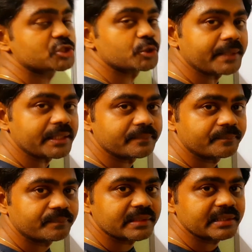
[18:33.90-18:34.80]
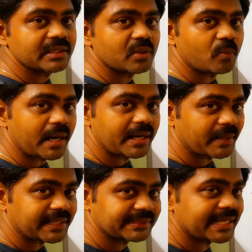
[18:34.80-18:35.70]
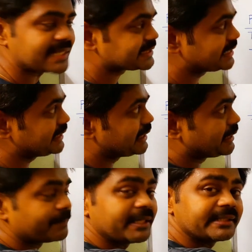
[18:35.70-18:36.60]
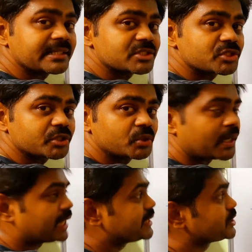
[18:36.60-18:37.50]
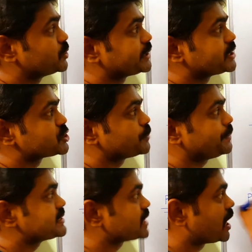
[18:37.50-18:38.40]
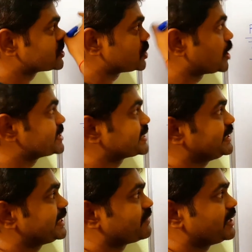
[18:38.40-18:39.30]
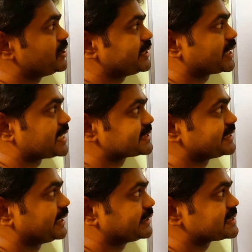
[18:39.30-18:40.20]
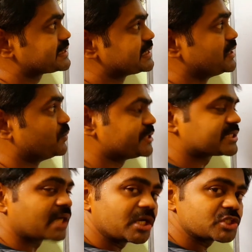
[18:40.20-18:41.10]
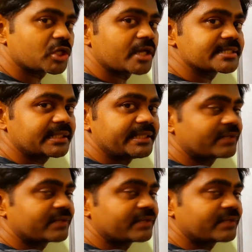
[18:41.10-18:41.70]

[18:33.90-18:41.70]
to P. What are they asking? P tends to Q and Q tends to P is also logically equivalent to, they are asking like this, which is also logically